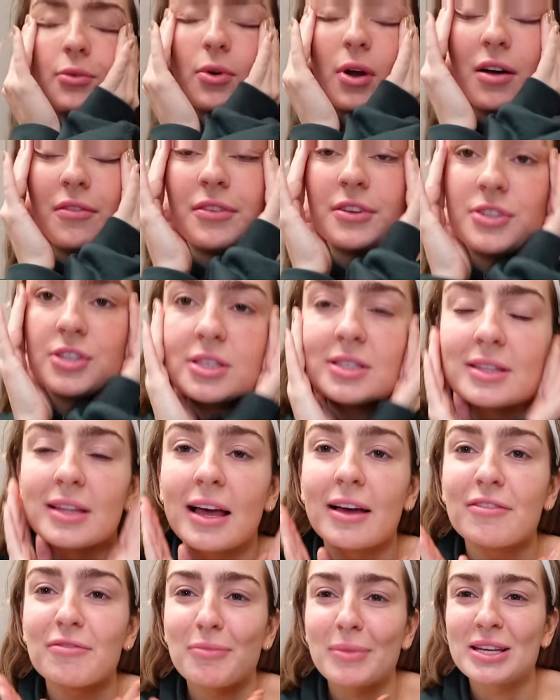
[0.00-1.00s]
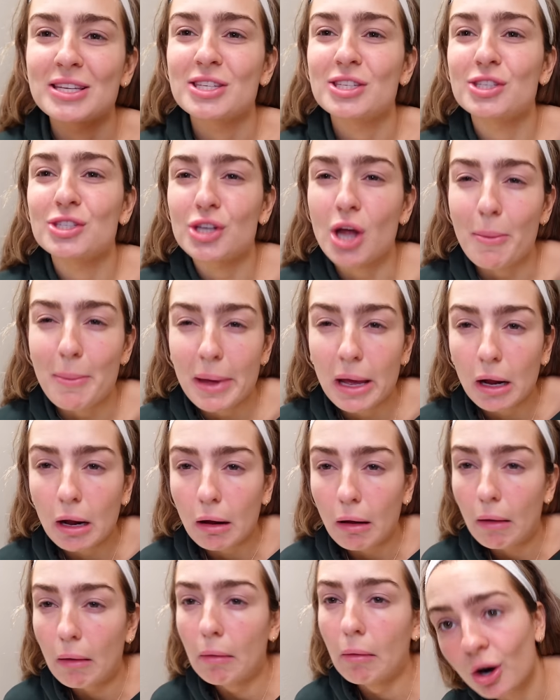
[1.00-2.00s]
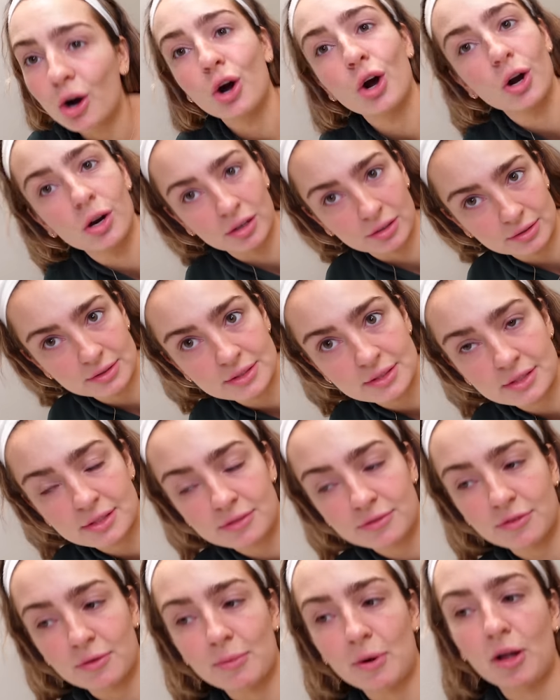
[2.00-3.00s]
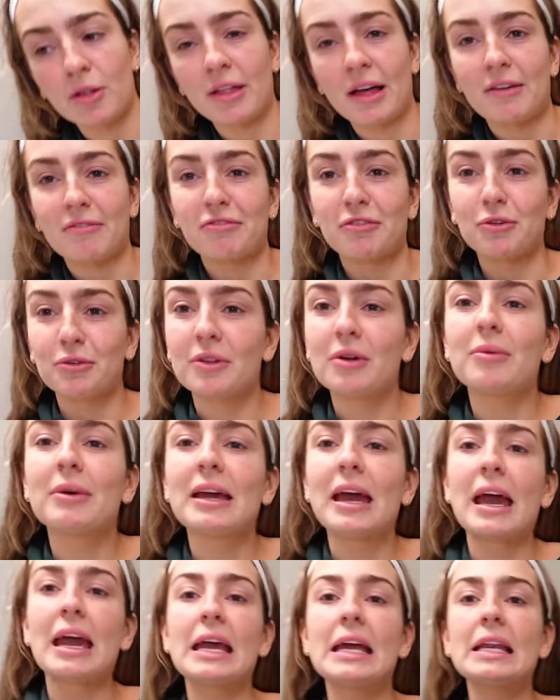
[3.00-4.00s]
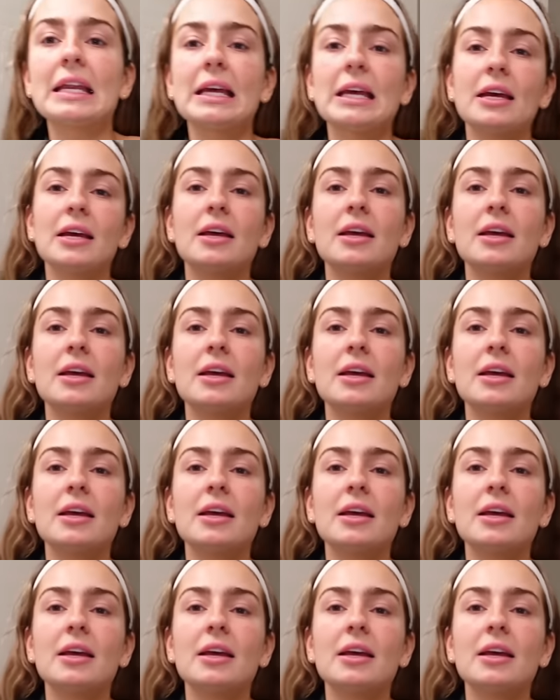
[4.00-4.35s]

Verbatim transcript: Rafa just left. My stomach hurts from all that food that we ate.